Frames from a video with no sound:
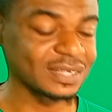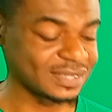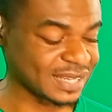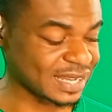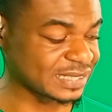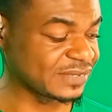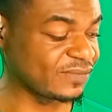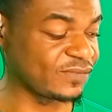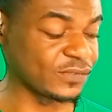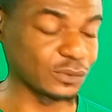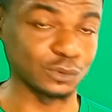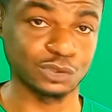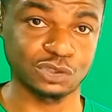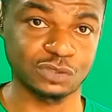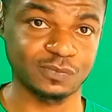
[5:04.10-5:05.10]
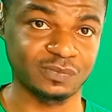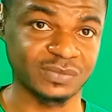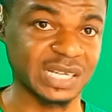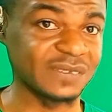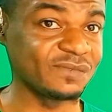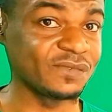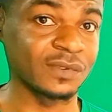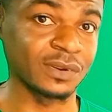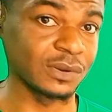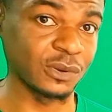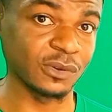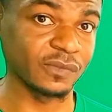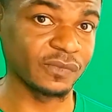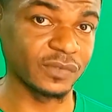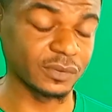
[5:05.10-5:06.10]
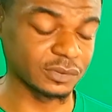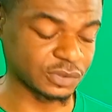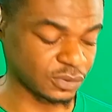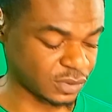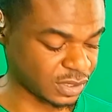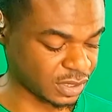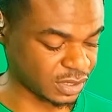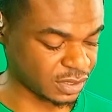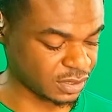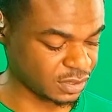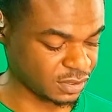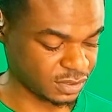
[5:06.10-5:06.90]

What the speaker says: that fills, that very long fills. Okay.